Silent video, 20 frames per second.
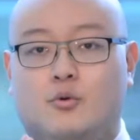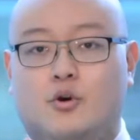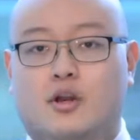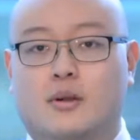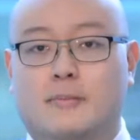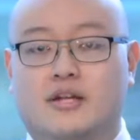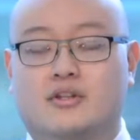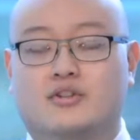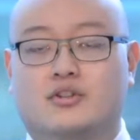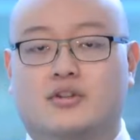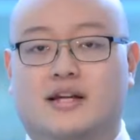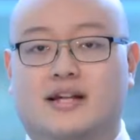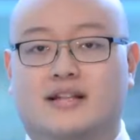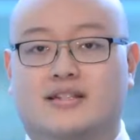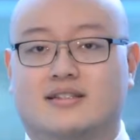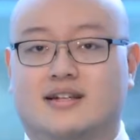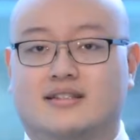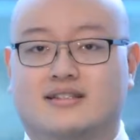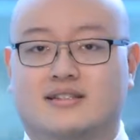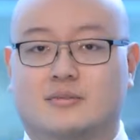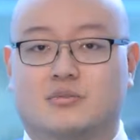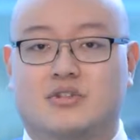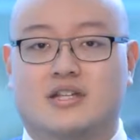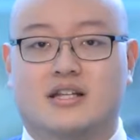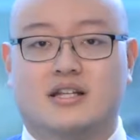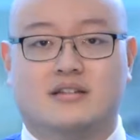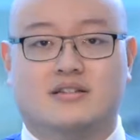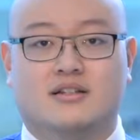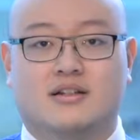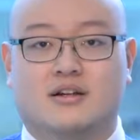You want to make sure that it's not some
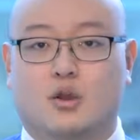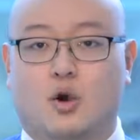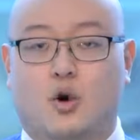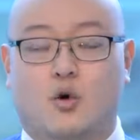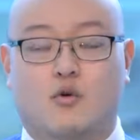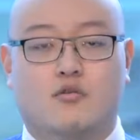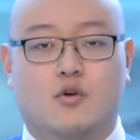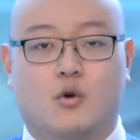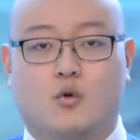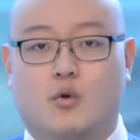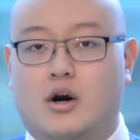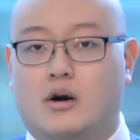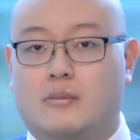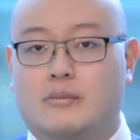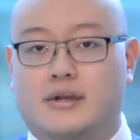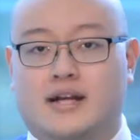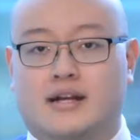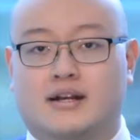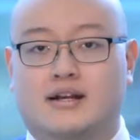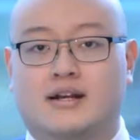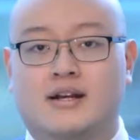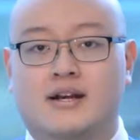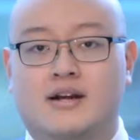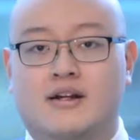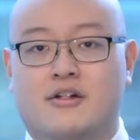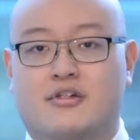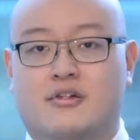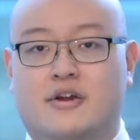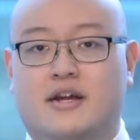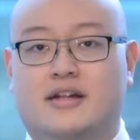detailed, overwhelming
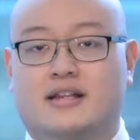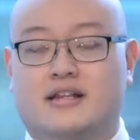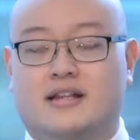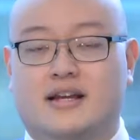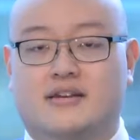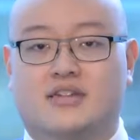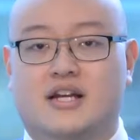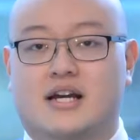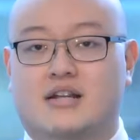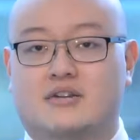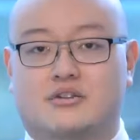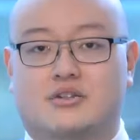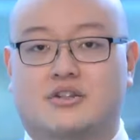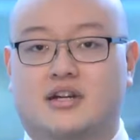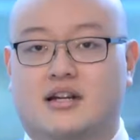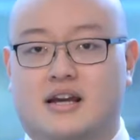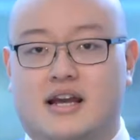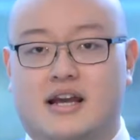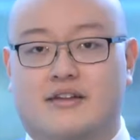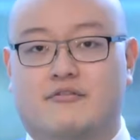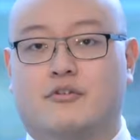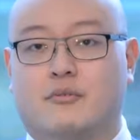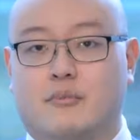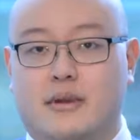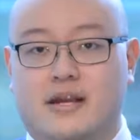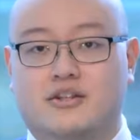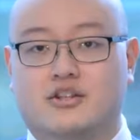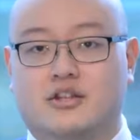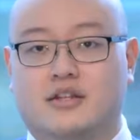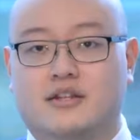thing that they have to enter a ton of
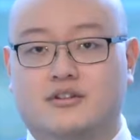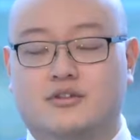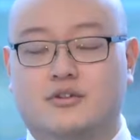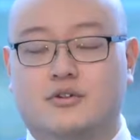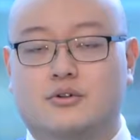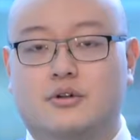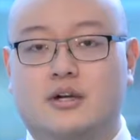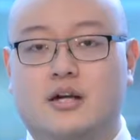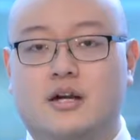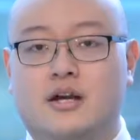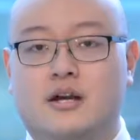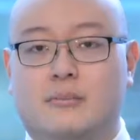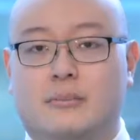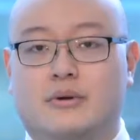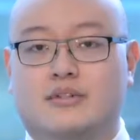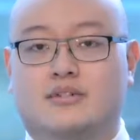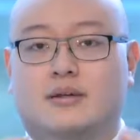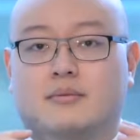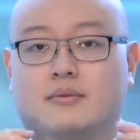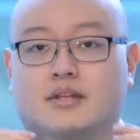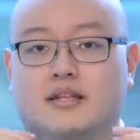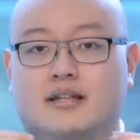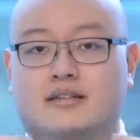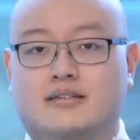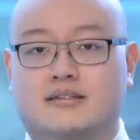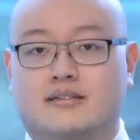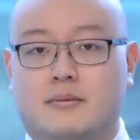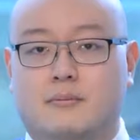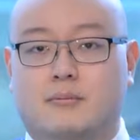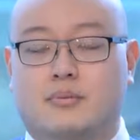information into, but something
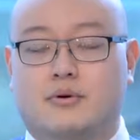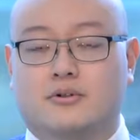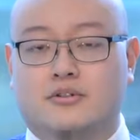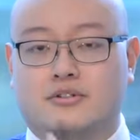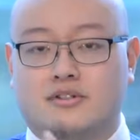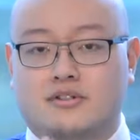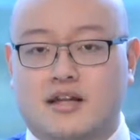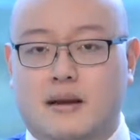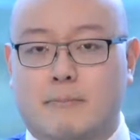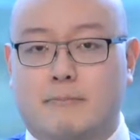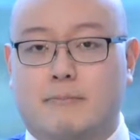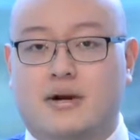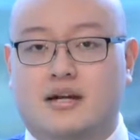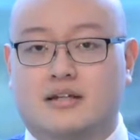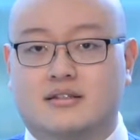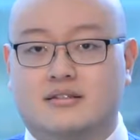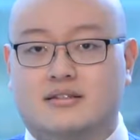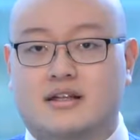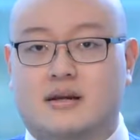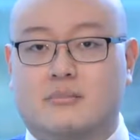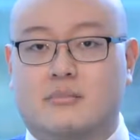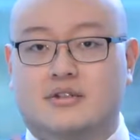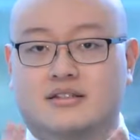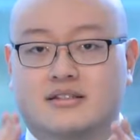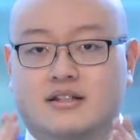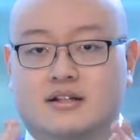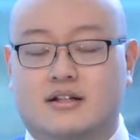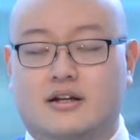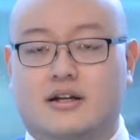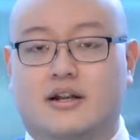that's simple, step by step. It's
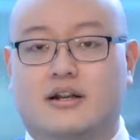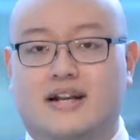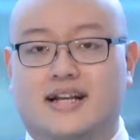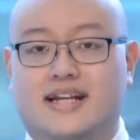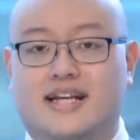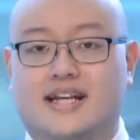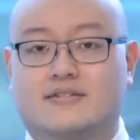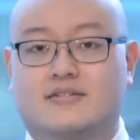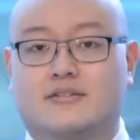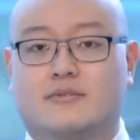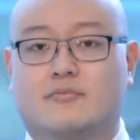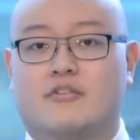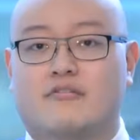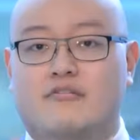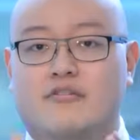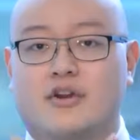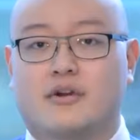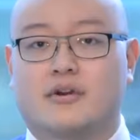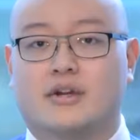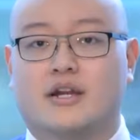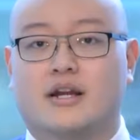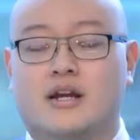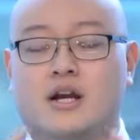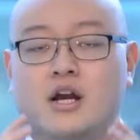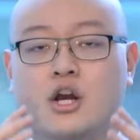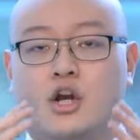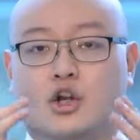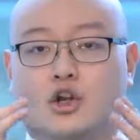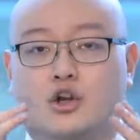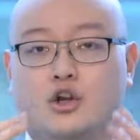clear, and it gives them a very
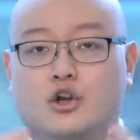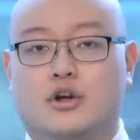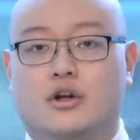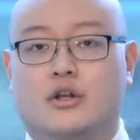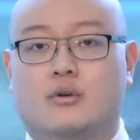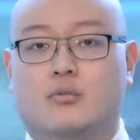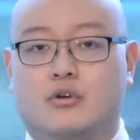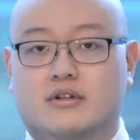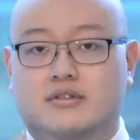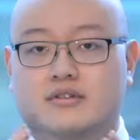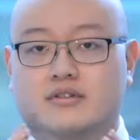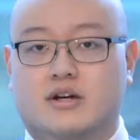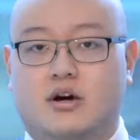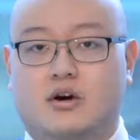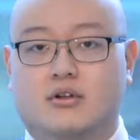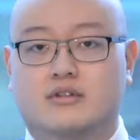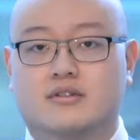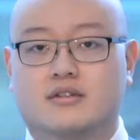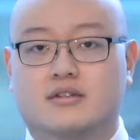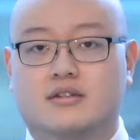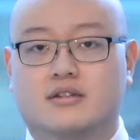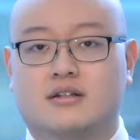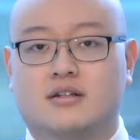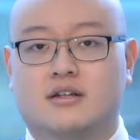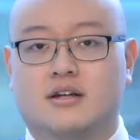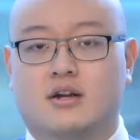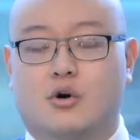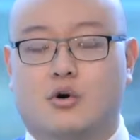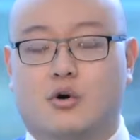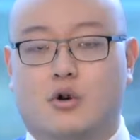good result
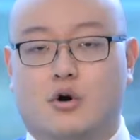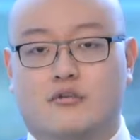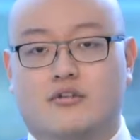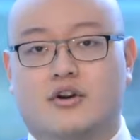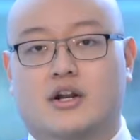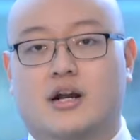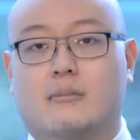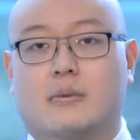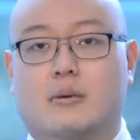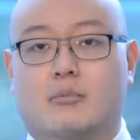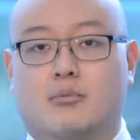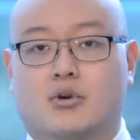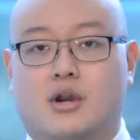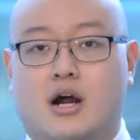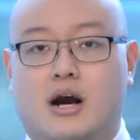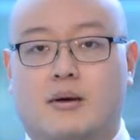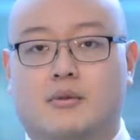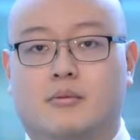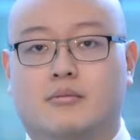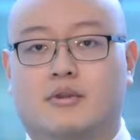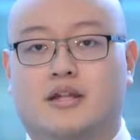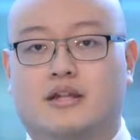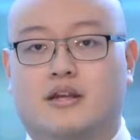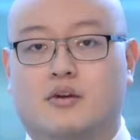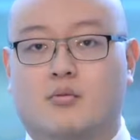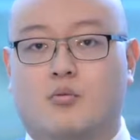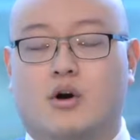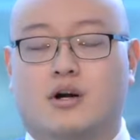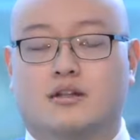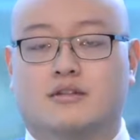or overcome a problem that
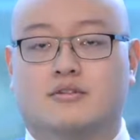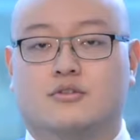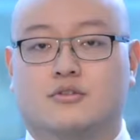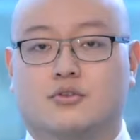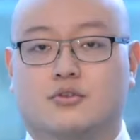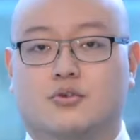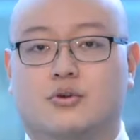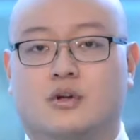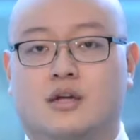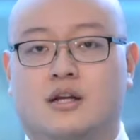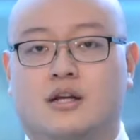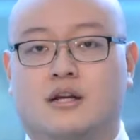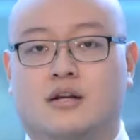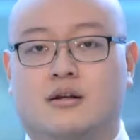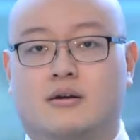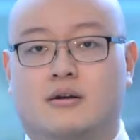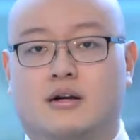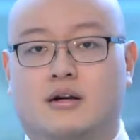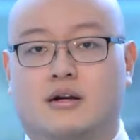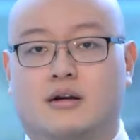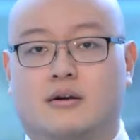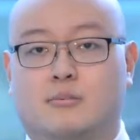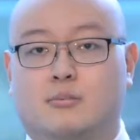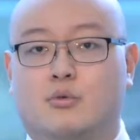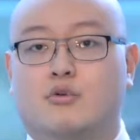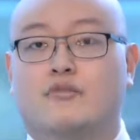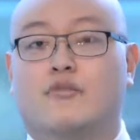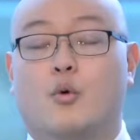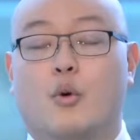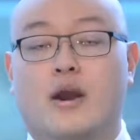they want to
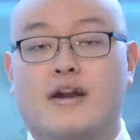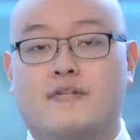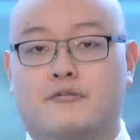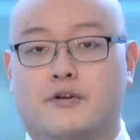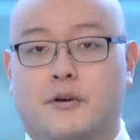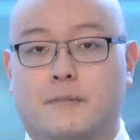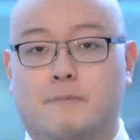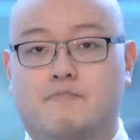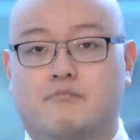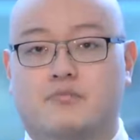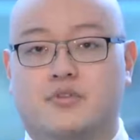move away from.